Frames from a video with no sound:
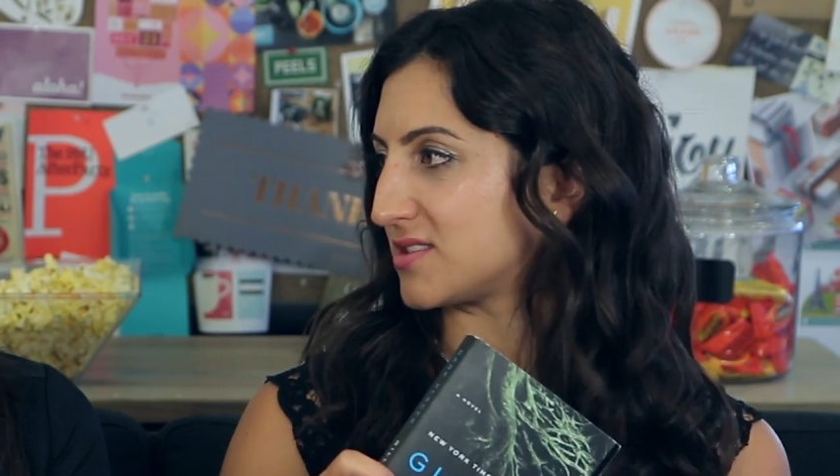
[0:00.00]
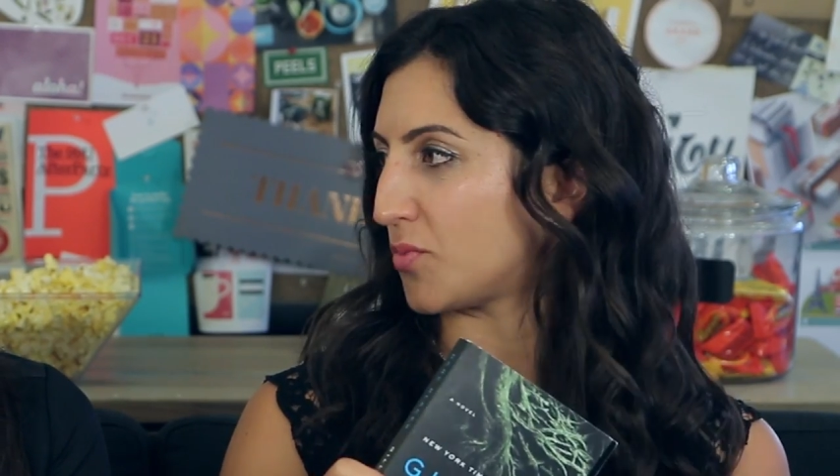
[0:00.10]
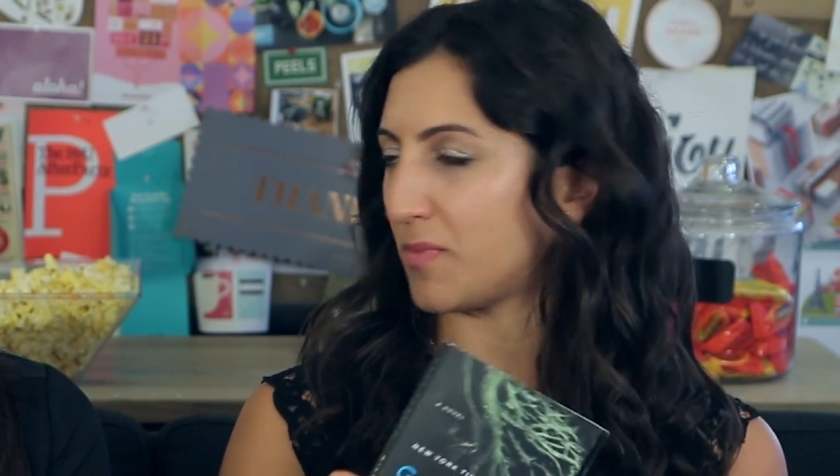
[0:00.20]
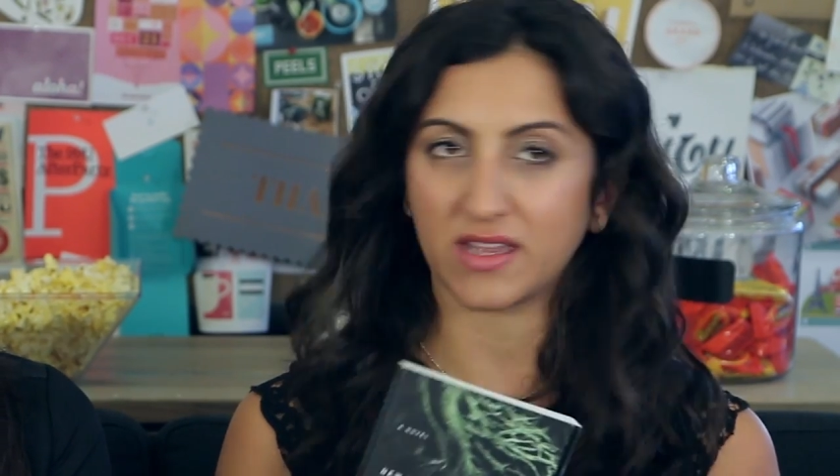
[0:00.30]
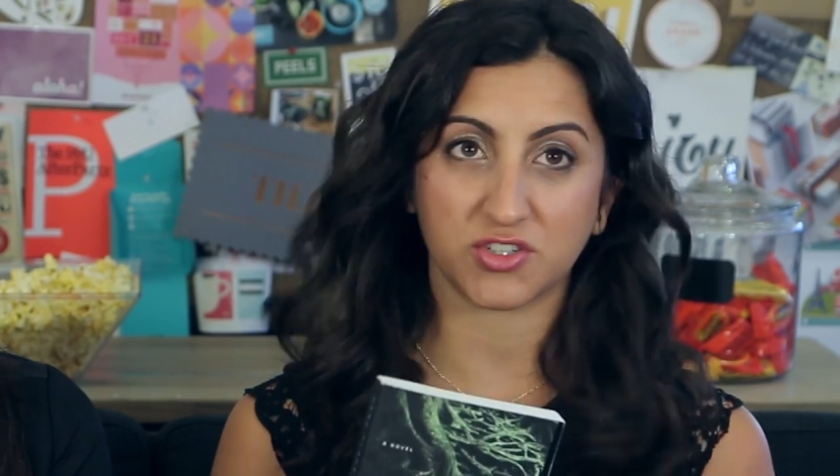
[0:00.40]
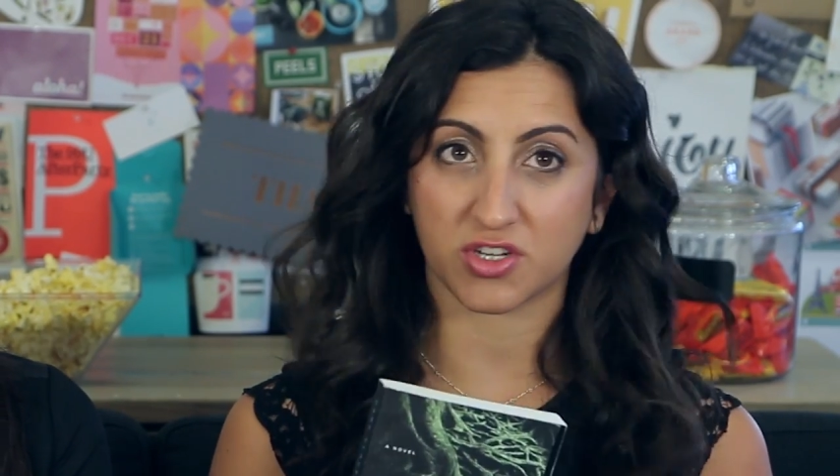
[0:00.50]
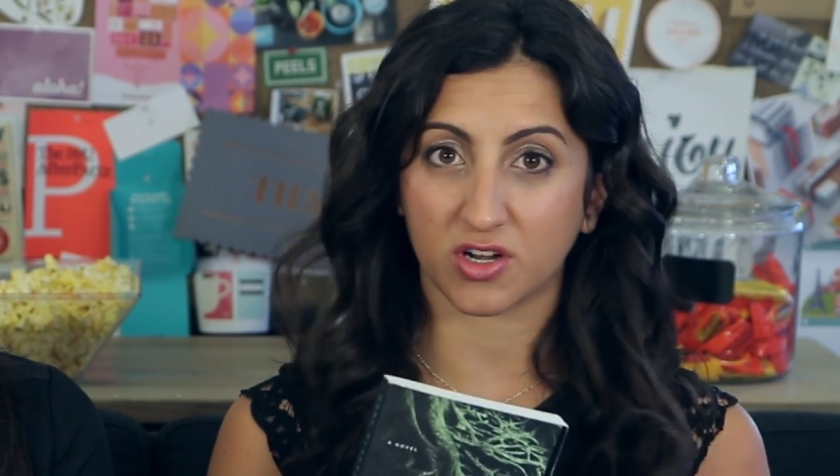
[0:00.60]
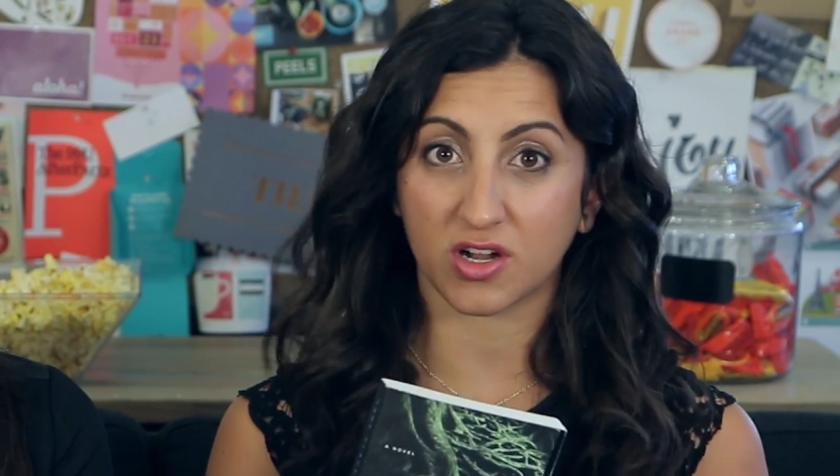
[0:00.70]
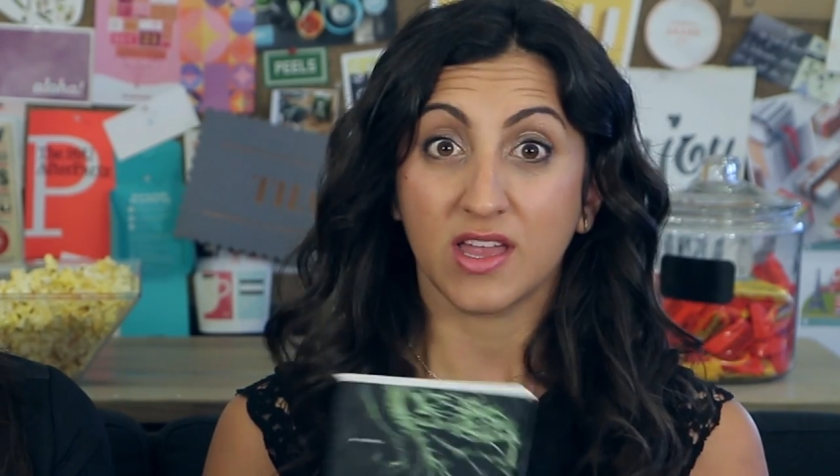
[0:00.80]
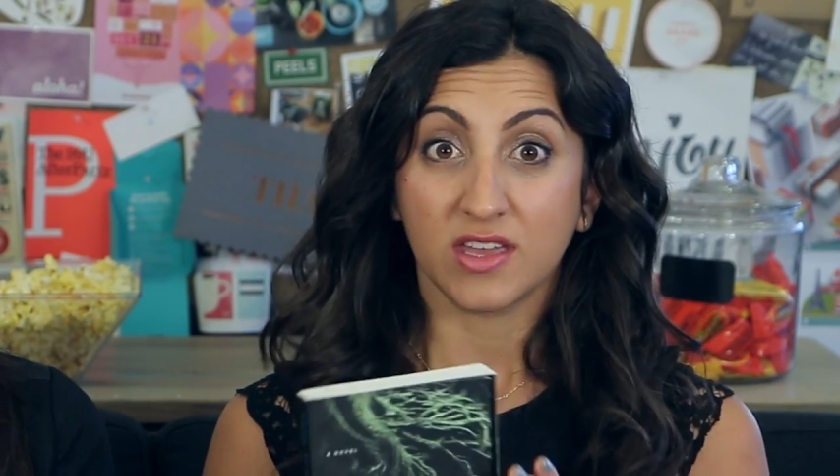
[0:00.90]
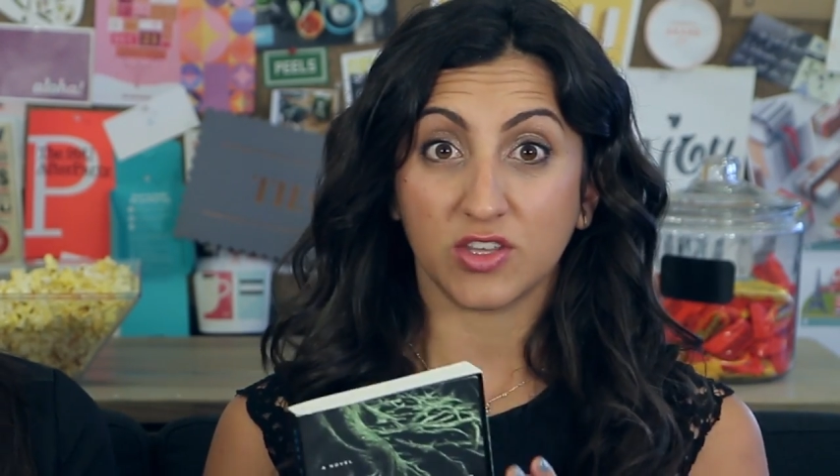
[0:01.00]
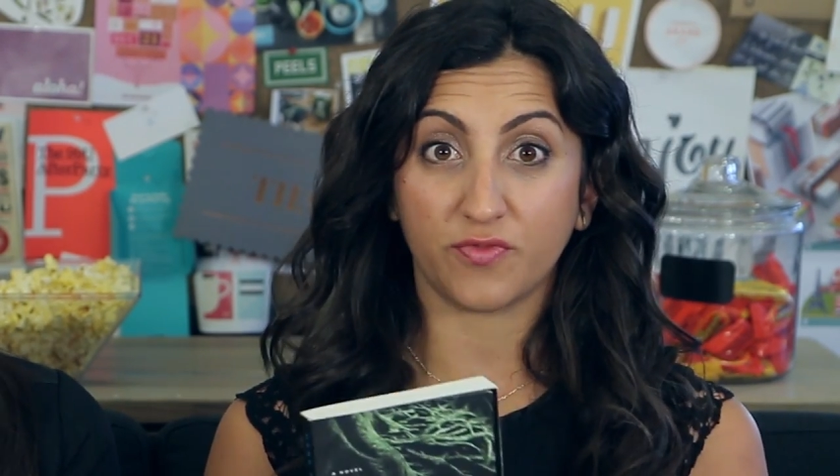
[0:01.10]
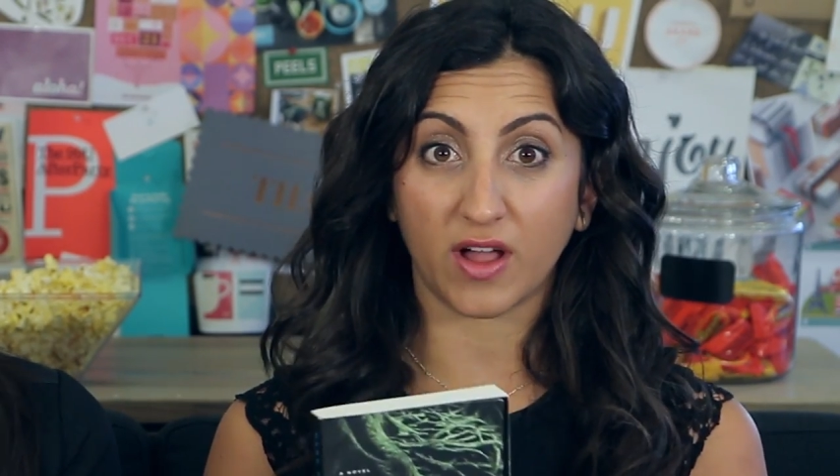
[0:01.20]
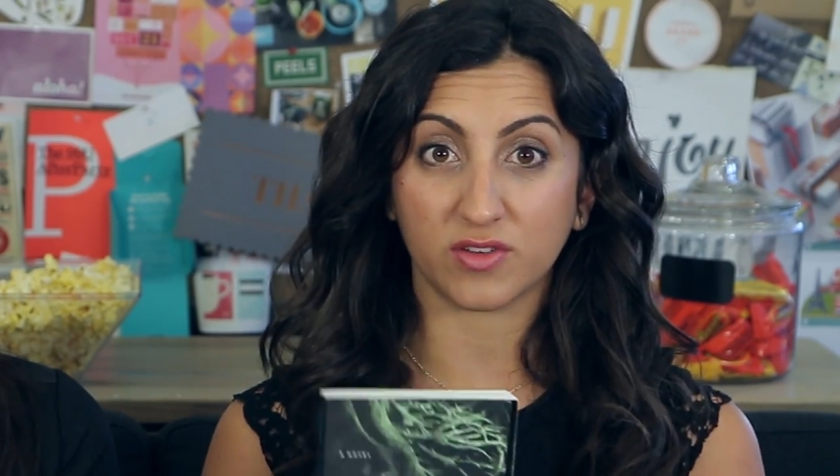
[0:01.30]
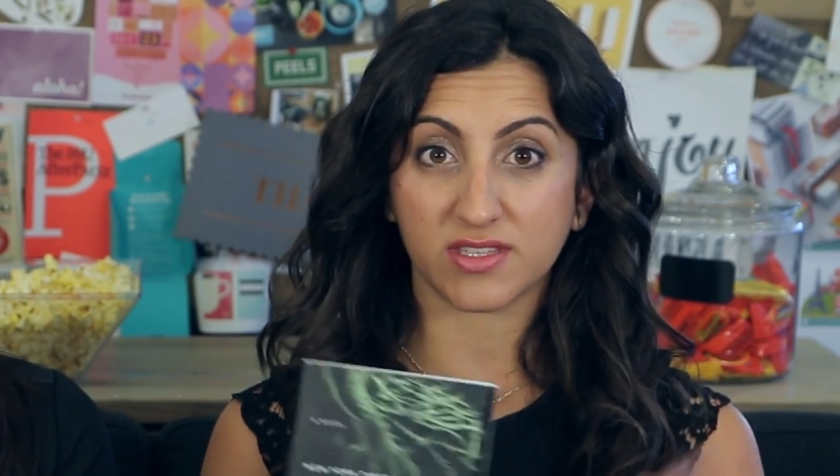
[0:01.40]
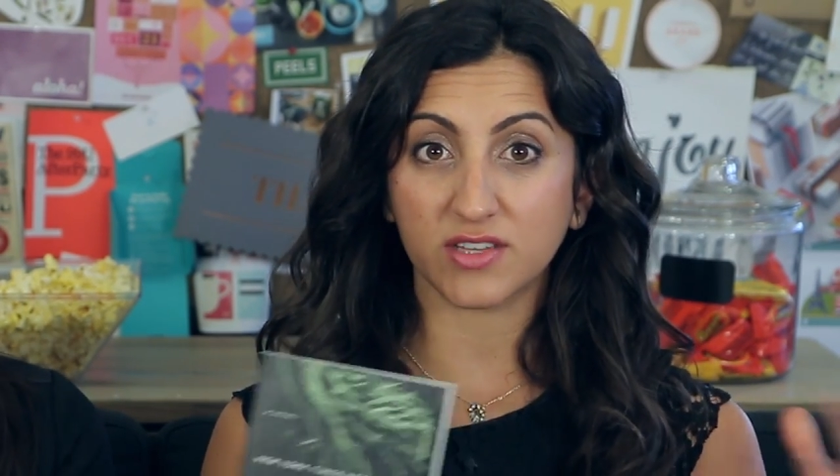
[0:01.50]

so make sure you follow us